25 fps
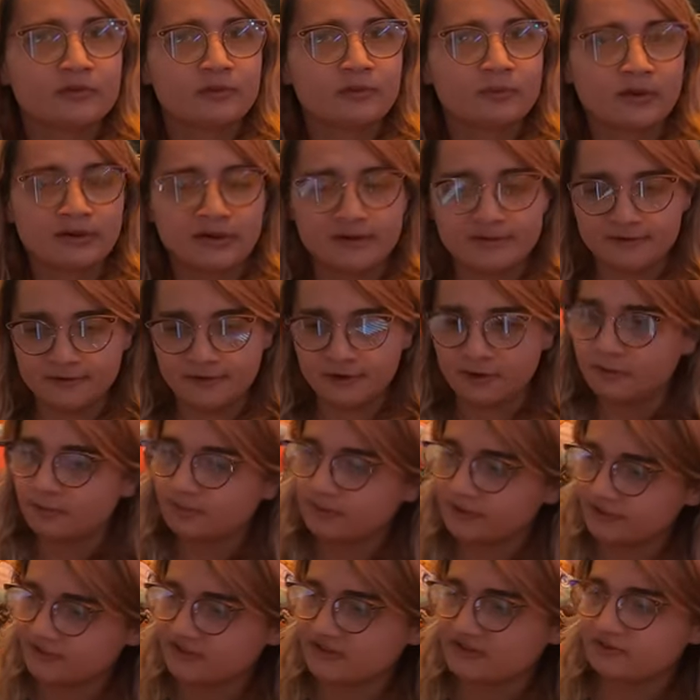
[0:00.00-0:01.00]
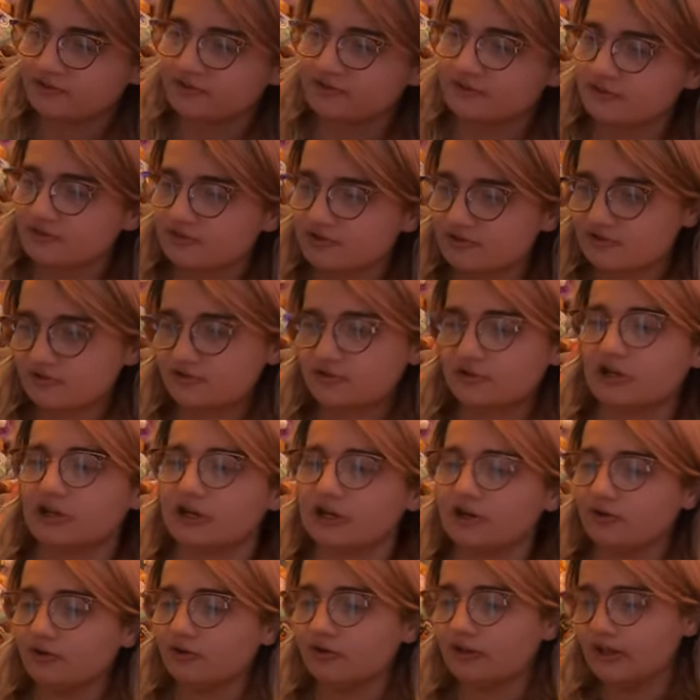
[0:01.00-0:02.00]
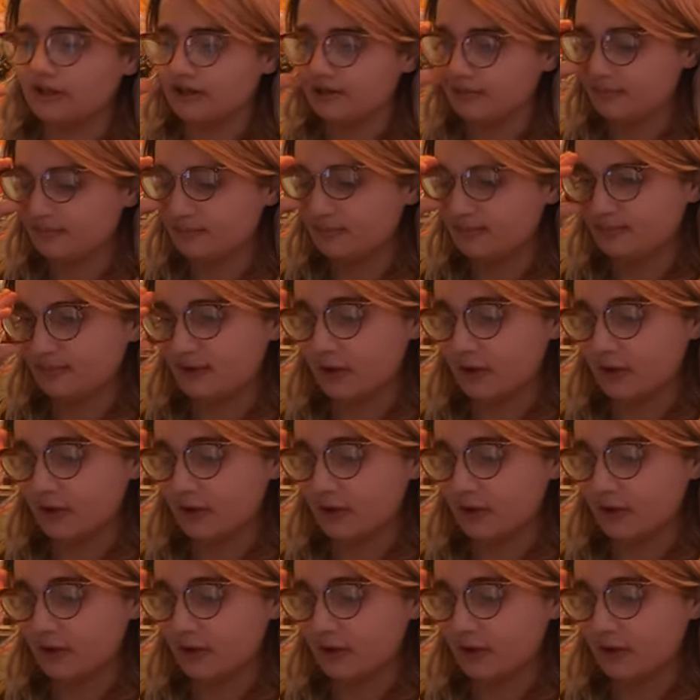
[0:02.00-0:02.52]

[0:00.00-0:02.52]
Whatever, I'll put the channel name.